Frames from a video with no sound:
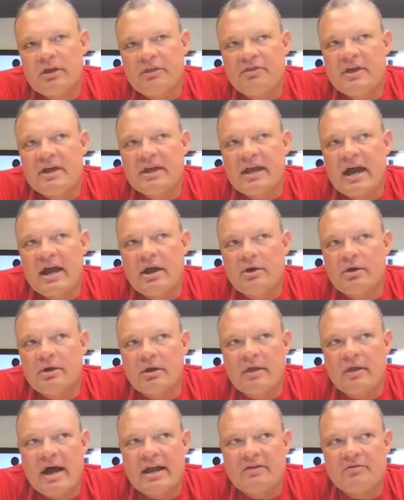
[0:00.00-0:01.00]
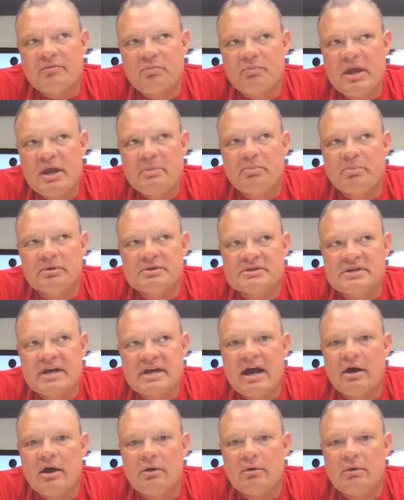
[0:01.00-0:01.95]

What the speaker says: think I heard a lot of people tell